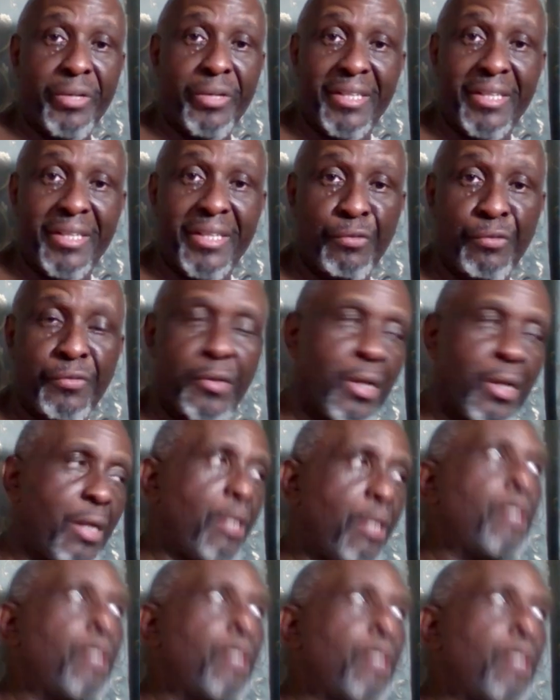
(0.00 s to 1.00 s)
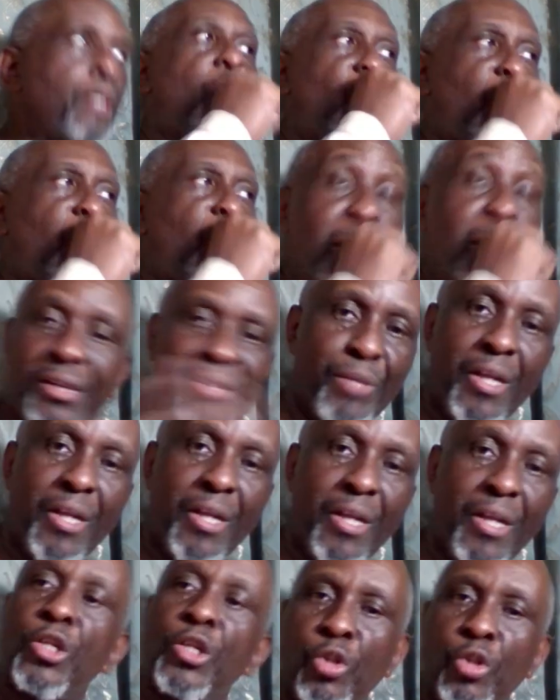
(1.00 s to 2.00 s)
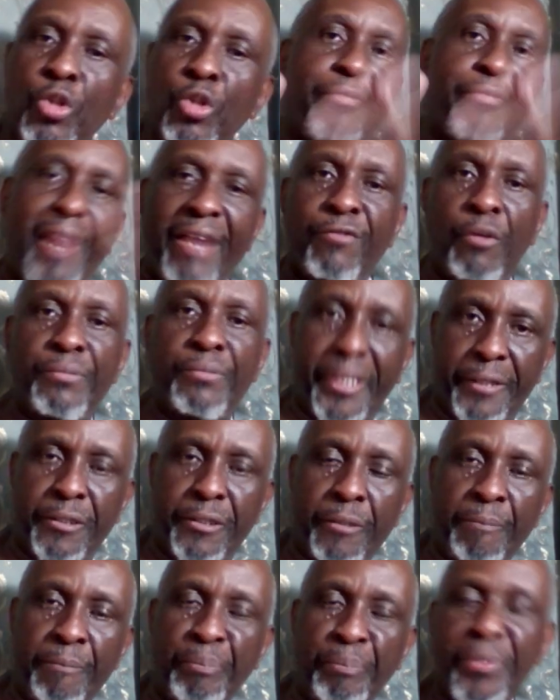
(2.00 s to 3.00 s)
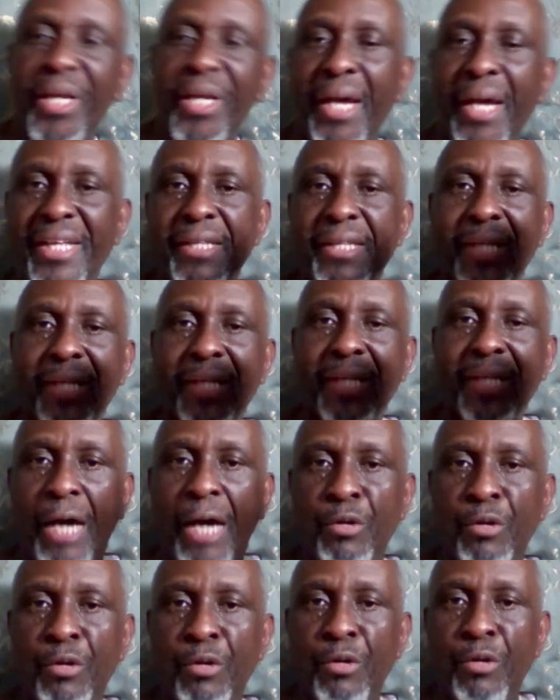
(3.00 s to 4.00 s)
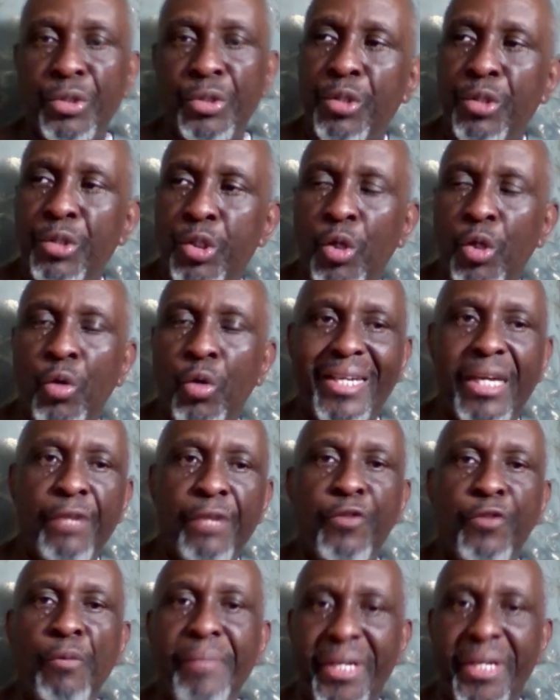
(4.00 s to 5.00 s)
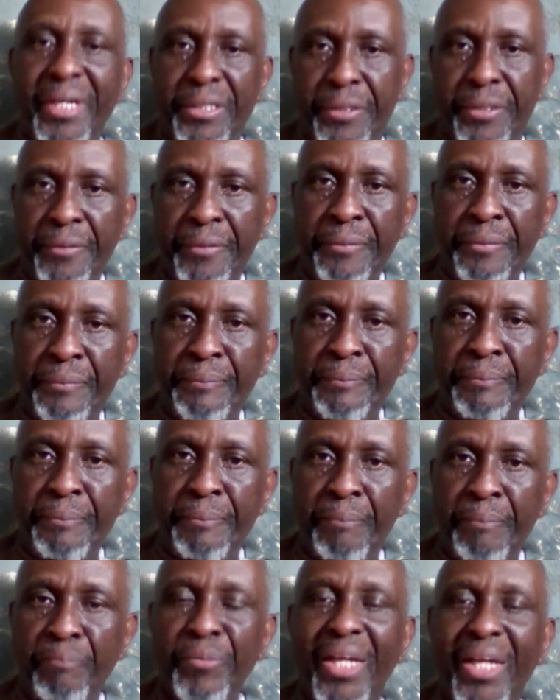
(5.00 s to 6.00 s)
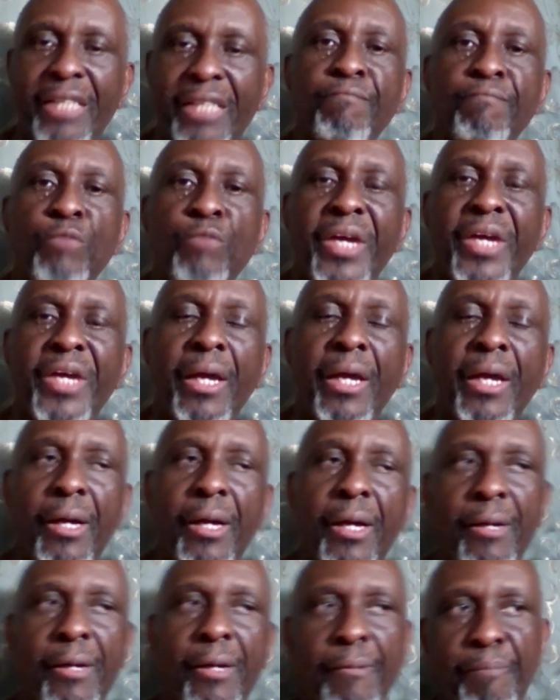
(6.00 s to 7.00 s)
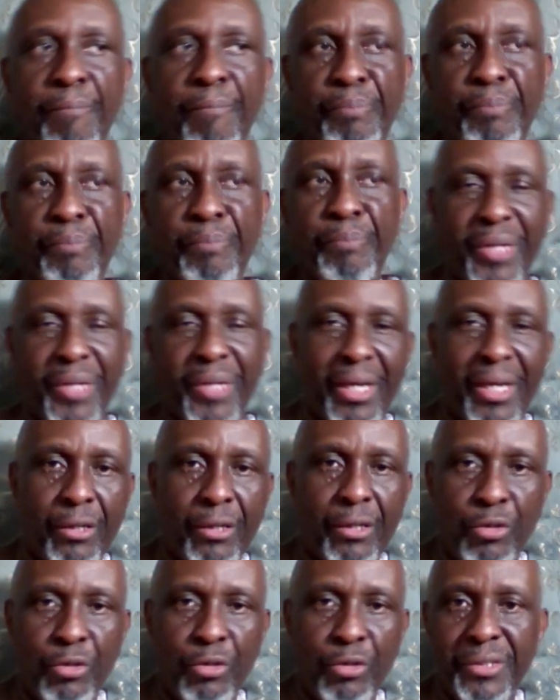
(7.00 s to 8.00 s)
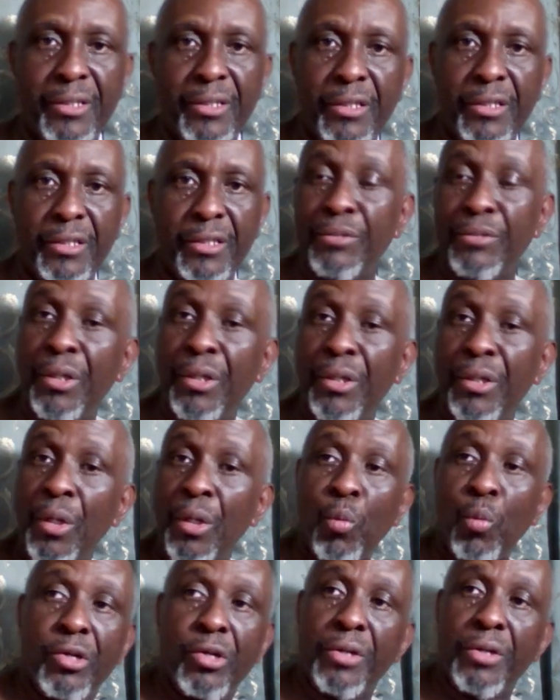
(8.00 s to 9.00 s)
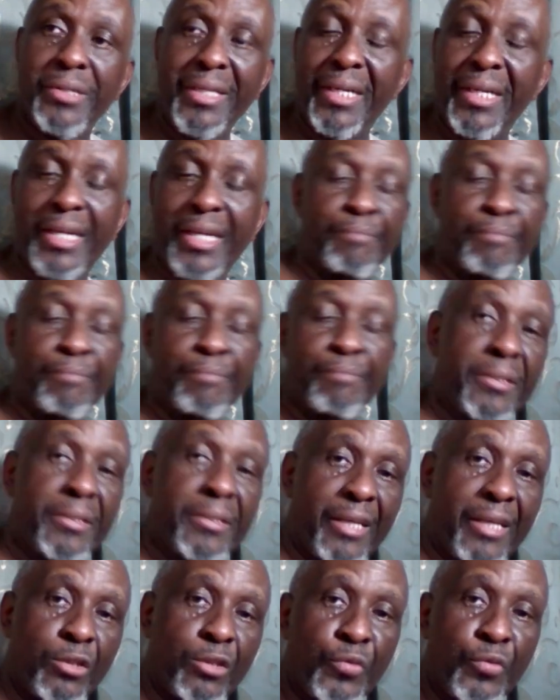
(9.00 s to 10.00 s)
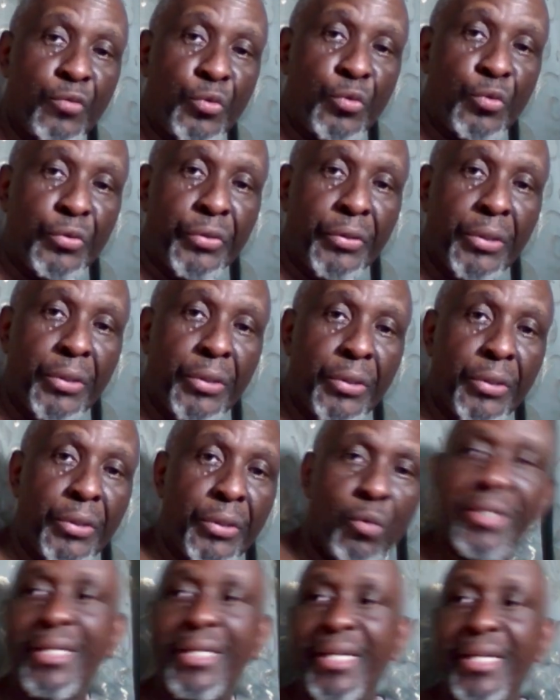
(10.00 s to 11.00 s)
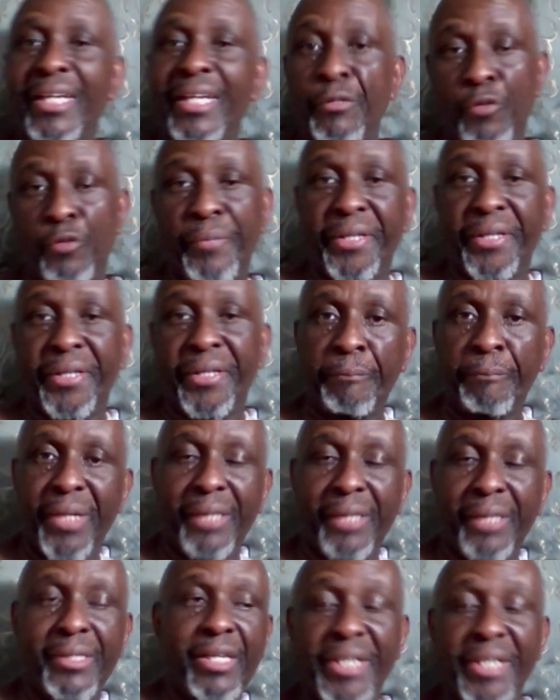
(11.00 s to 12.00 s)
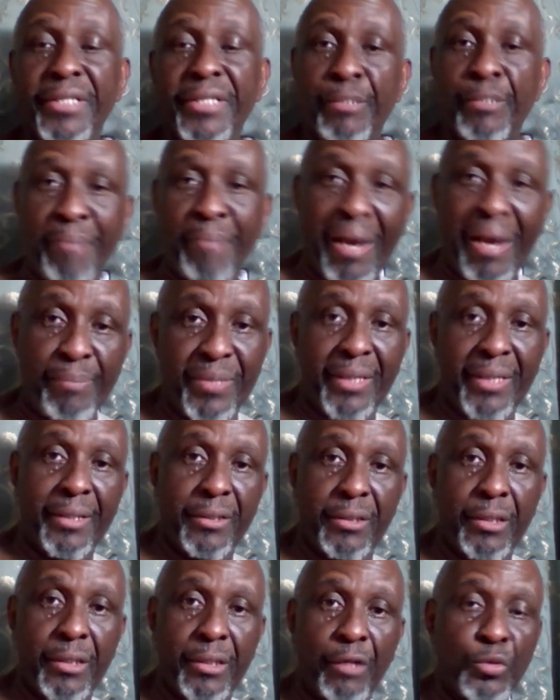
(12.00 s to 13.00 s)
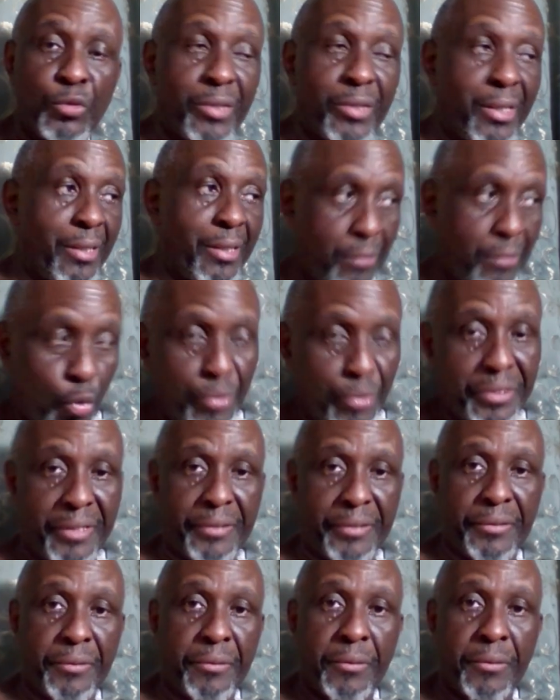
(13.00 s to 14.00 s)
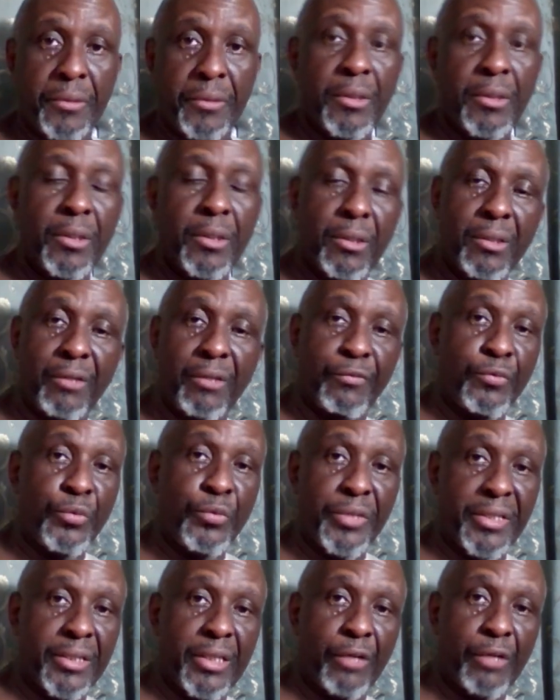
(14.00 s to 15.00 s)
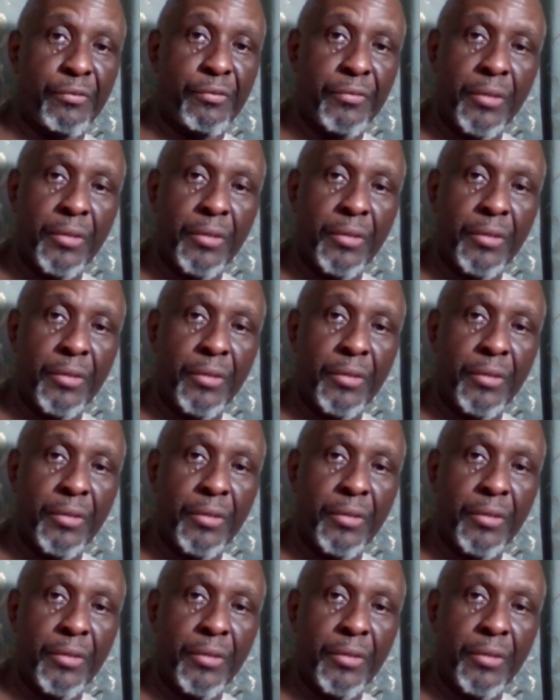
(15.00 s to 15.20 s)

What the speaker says: So those are the 5 objects. And then the arrows show the information that's moving across the system. You see, we're not dealing in pizzas or food. We're dealing in information. And the information is mapping itself to the orders, the food itself.